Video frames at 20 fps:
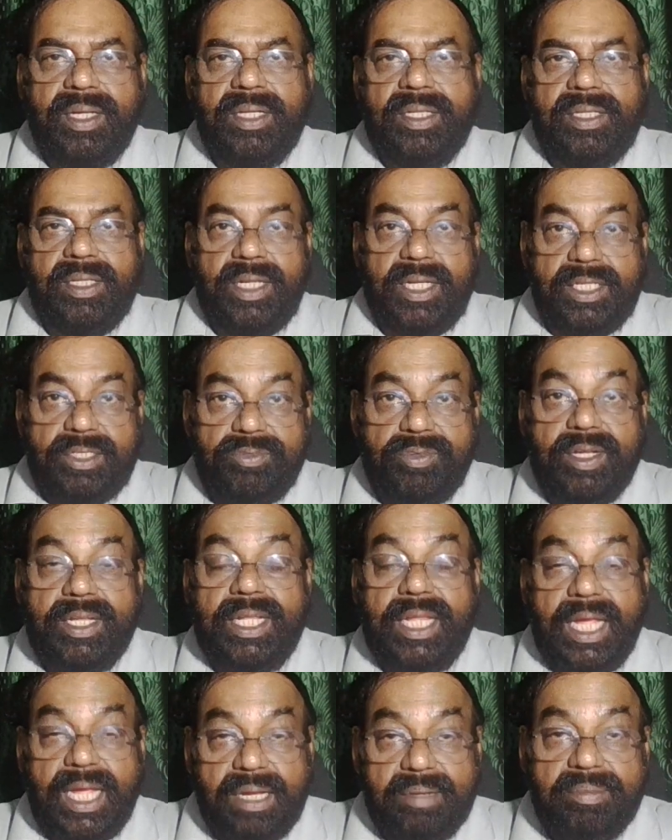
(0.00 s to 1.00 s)
That is what
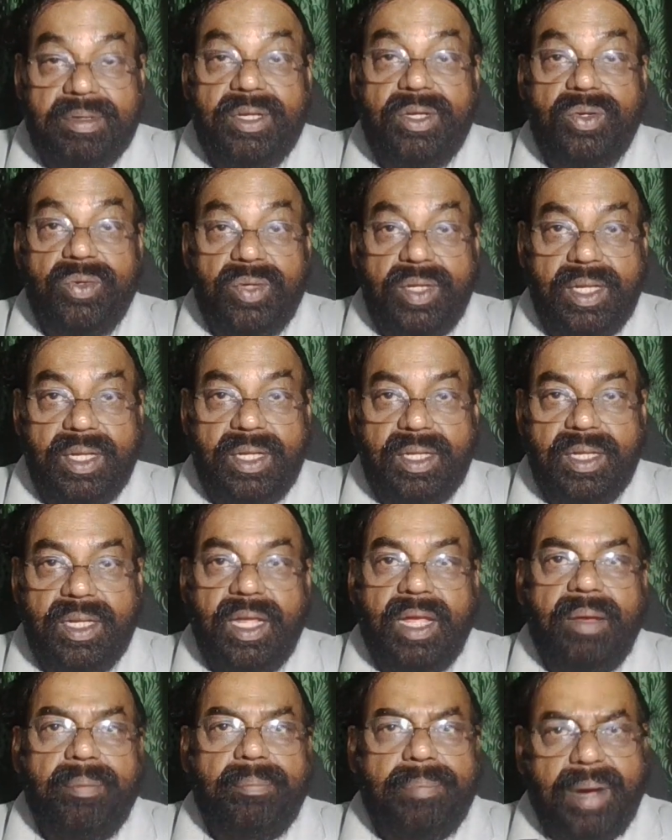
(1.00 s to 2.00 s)
they had been doing.
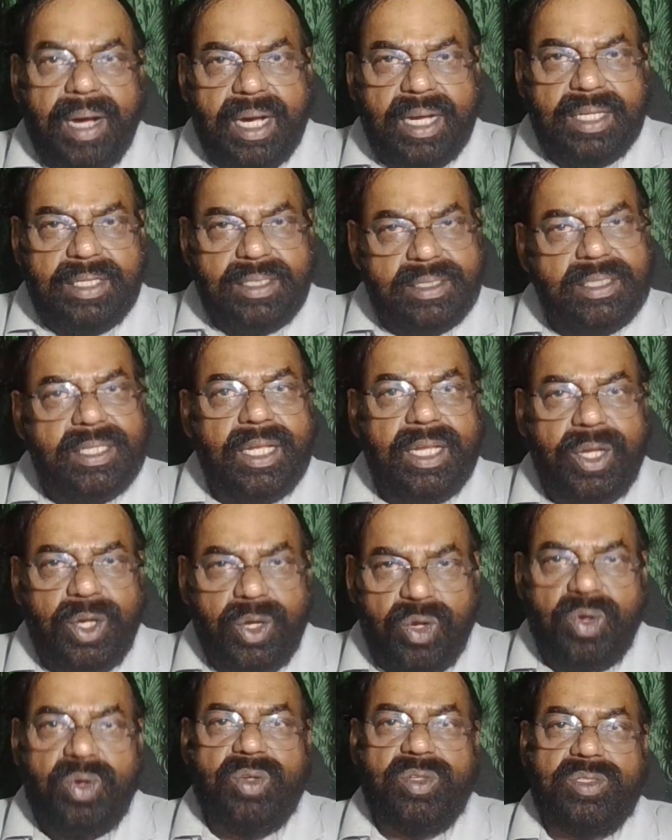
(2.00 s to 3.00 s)
Pakistan
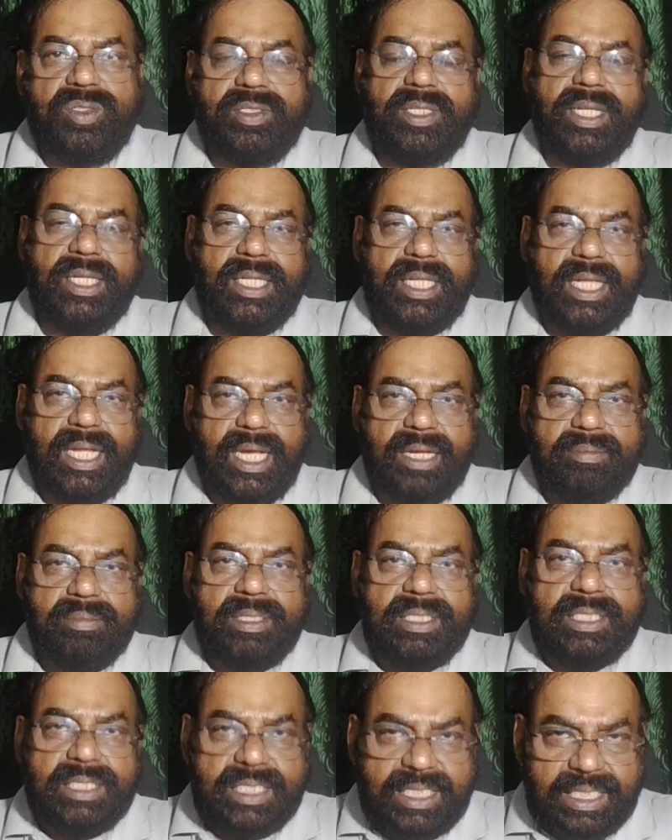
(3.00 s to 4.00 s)
knows that they had
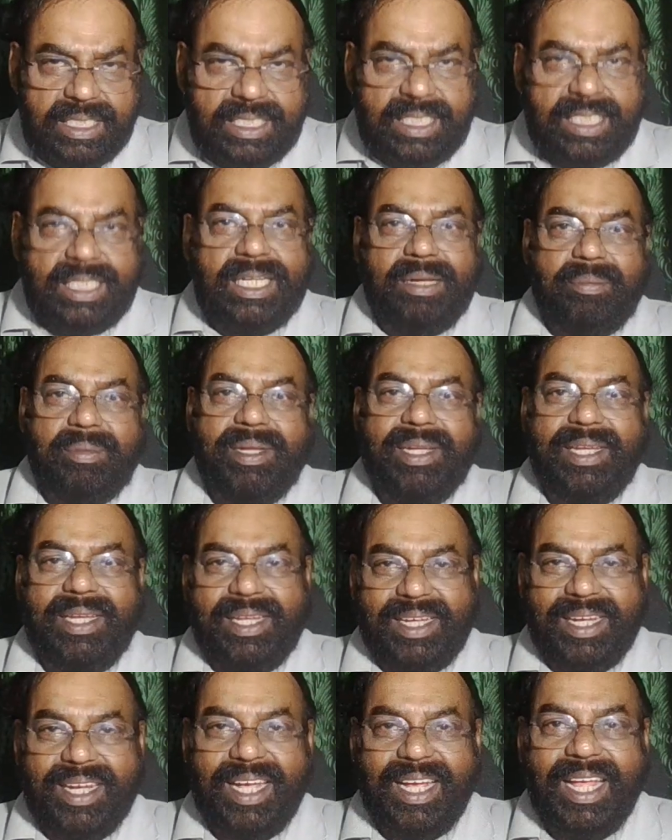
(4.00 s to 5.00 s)
been cheating
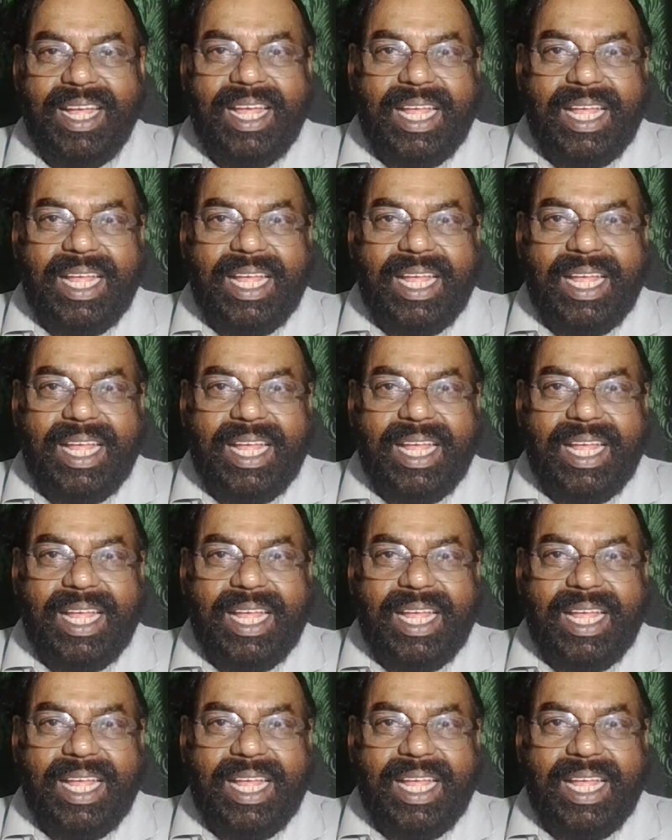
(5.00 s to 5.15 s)
America.